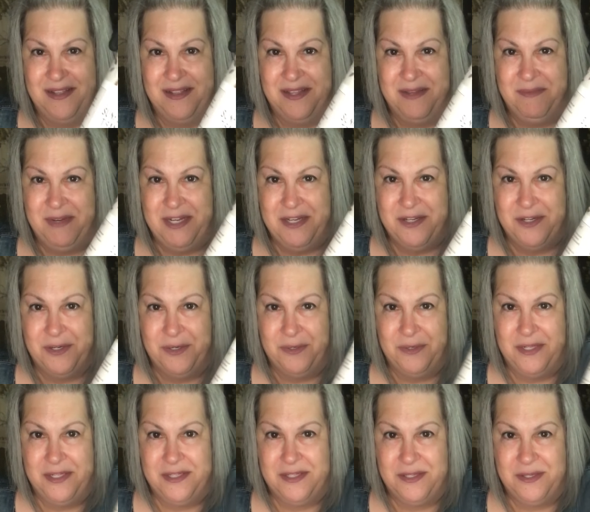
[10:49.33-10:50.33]
Let me turn
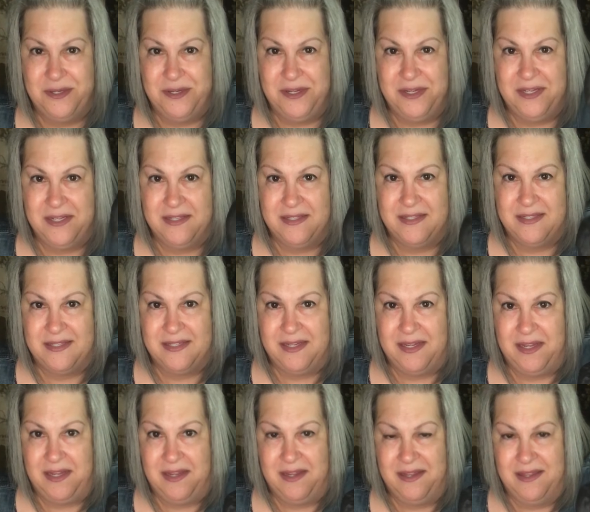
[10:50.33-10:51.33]
it so you can
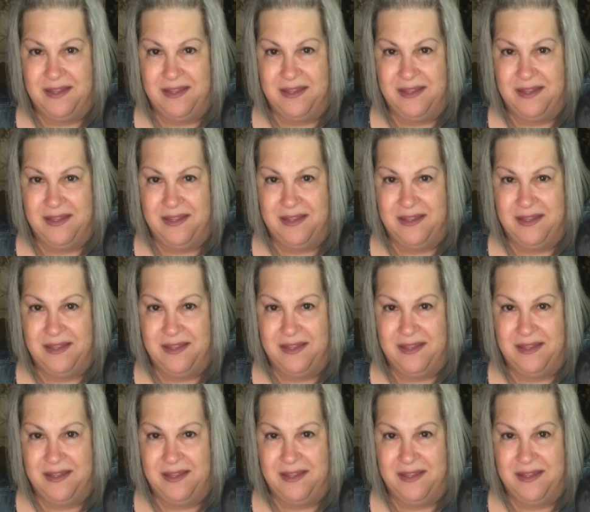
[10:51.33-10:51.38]
see.